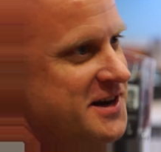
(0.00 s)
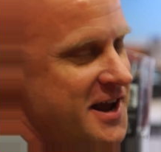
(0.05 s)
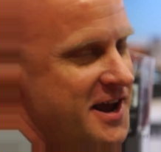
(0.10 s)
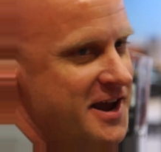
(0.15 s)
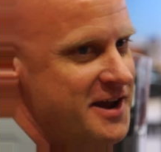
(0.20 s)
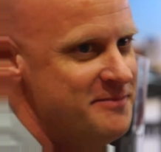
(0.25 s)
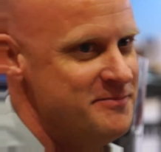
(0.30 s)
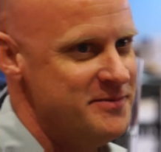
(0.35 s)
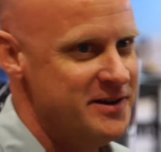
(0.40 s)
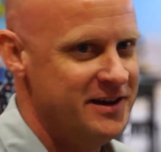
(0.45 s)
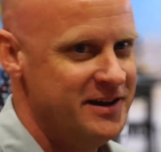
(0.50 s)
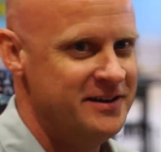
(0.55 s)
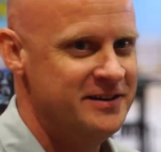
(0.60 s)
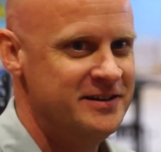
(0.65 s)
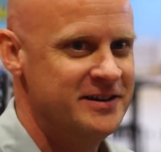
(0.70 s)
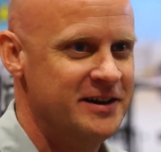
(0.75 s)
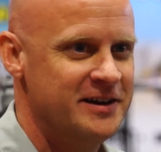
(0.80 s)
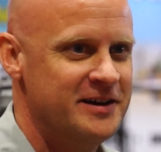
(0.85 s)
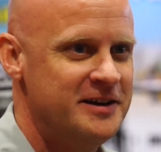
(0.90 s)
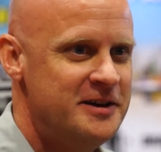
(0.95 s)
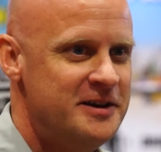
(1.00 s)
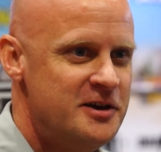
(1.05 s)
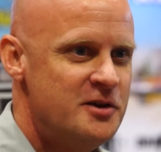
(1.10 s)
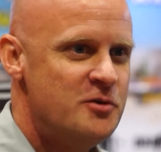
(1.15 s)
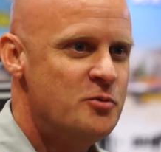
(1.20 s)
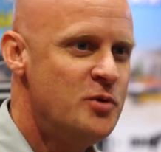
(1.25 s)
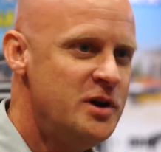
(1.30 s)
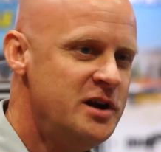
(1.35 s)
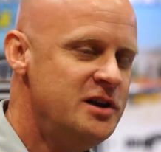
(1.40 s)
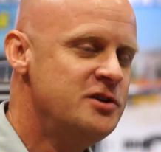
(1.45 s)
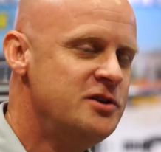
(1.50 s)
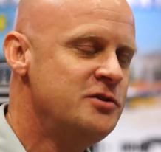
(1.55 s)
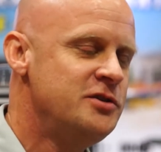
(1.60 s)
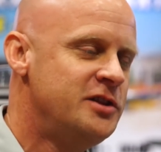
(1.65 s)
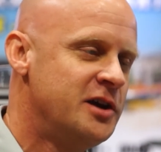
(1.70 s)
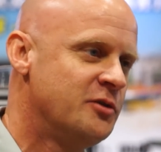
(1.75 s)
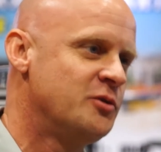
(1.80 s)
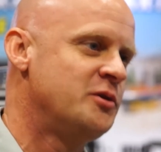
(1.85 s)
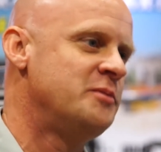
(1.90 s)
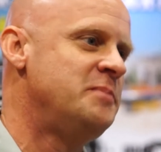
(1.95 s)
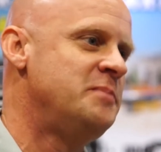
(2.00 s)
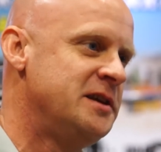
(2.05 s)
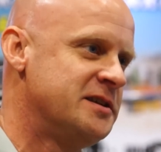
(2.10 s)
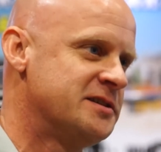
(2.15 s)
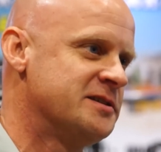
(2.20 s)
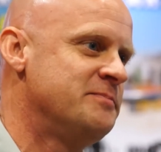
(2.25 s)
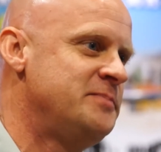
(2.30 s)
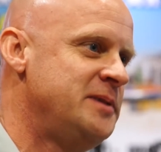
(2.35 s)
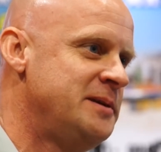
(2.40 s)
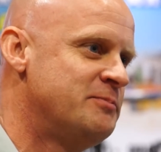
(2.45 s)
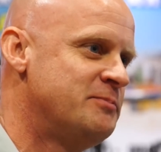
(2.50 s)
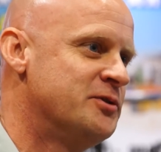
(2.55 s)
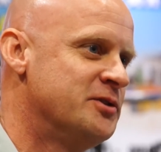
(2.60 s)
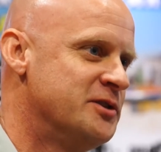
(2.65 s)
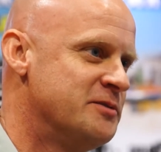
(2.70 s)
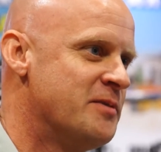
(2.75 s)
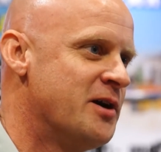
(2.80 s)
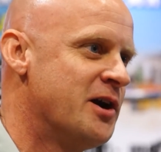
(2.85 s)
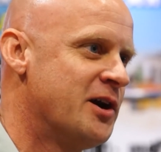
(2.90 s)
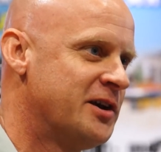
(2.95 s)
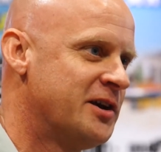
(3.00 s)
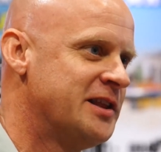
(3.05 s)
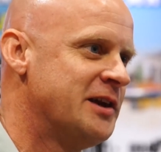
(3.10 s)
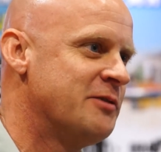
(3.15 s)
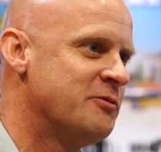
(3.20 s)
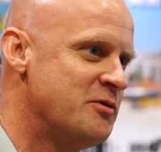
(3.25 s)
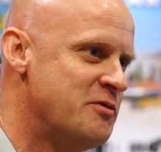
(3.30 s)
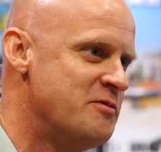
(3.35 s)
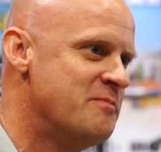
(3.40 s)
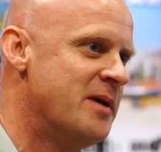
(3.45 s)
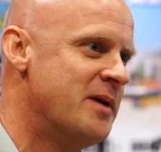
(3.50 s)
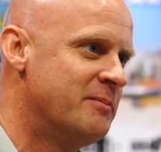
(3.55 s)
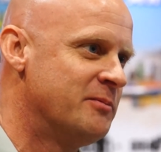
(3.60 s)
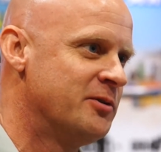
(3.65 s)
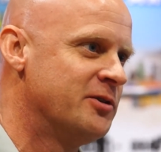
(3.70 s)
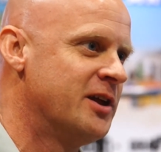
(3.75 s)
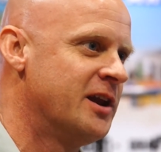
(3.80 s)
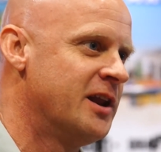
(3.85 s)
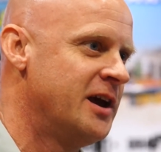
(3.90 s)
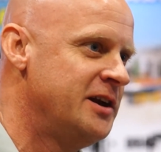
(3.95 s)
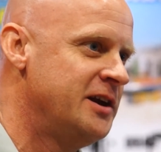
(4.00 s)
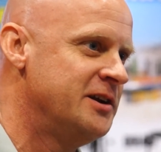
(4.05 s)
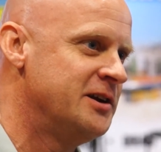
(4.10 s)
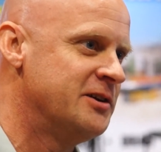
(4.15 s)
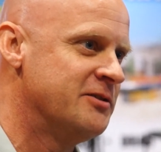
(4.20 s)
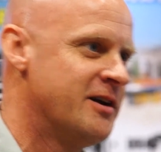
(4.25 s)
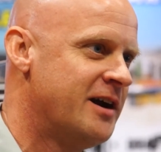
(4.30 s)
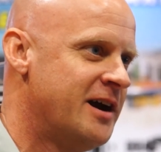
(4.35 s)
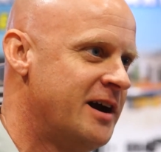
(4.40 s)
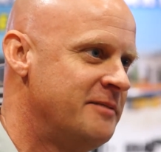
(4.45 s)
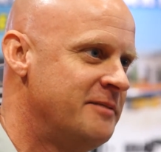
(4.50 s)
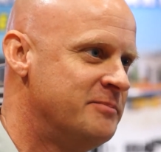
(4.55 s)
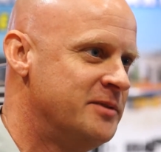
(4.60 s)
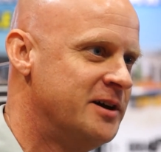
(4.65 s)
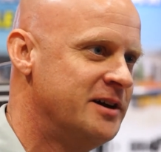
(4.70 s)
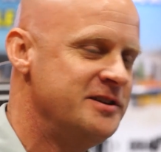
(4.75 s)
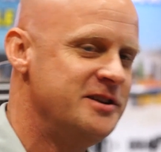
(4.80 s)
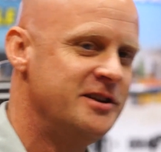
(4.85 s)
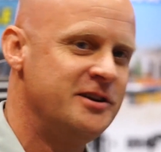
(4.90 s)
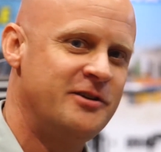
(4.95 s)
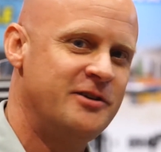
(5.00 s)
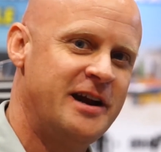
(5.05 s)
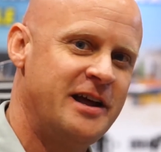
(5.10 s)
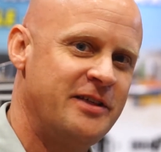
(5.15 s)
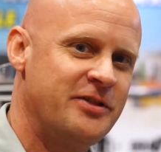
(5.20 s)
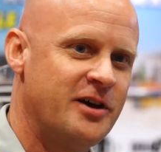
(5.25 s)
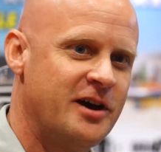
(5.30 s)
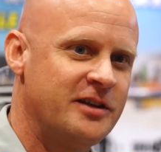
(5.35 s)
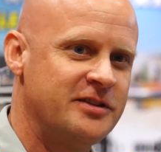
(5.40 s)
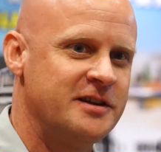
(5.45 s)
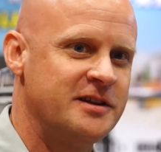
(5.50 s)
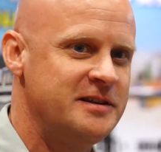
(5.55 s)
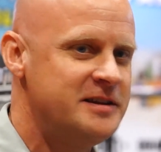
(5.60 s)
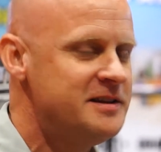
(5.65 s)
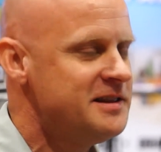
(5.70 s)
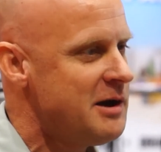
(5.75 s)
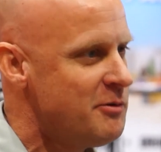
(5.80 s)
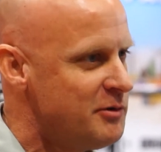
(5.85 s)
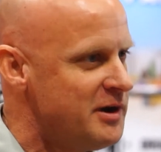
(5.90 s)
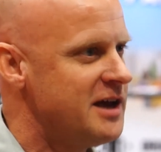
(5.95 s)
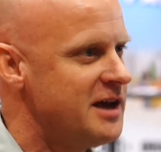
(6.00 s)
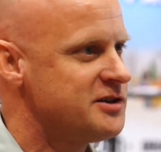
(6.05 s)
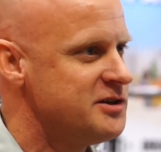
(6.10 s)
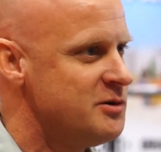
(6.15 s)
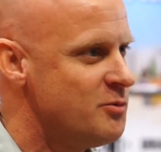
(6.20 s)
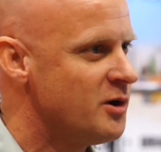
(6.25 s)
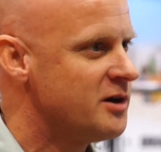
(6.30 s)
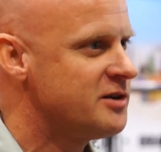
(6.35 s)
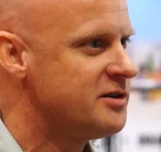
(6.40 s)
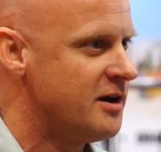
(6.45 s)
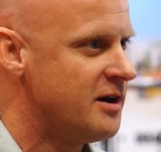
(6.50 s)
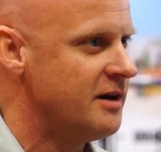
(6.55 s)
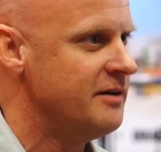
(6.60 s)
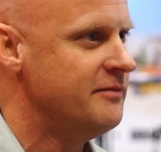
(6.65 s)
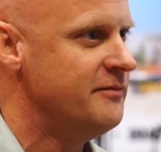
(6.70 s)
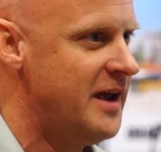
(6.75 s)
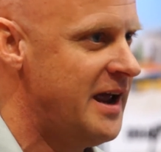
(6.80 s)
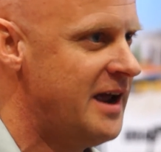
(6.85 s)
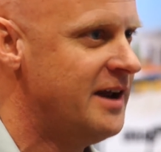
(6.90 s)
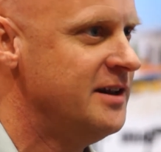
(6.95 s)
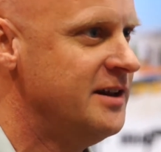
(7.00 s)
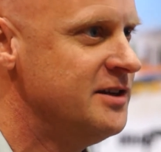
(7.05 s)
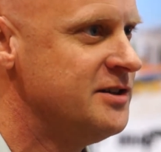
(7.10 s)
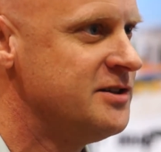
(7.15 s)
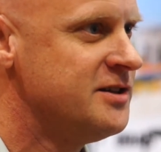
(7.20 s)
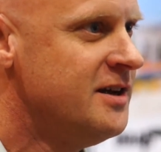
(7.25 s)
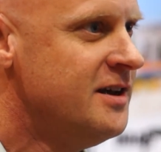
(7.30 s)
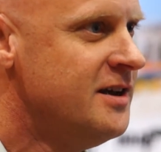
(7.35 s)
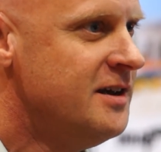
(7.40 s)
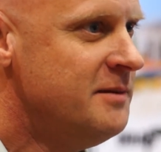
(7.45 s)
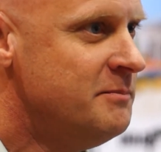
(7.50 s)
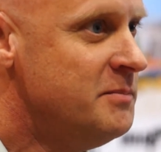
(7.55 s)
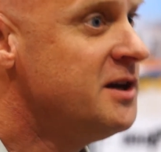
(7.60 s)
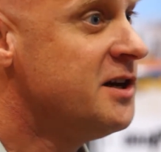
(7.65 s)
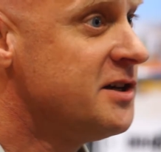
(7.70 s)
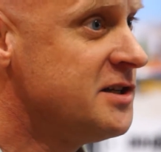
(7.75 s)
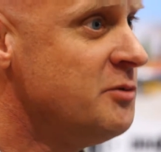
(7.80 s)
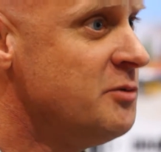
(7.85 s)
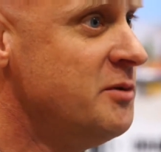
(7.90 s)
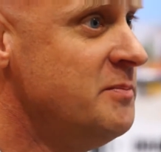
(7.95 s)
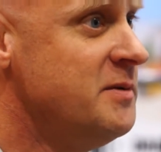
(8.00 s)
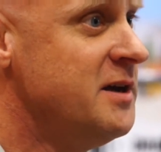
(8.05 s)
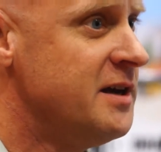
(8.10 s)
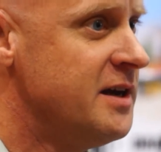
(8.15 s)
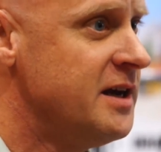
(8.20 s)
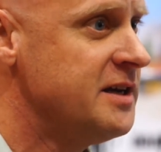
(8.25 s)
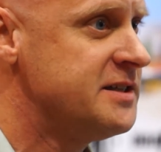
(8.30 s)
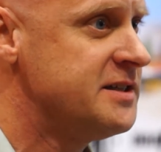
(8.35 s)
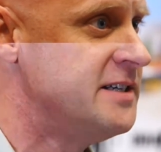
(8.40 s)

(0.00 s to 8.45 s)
name, and we knew there would be some people in the market that would remember the lightning rod, but you know, I thought that would actually work to our advantage, because it would be a nice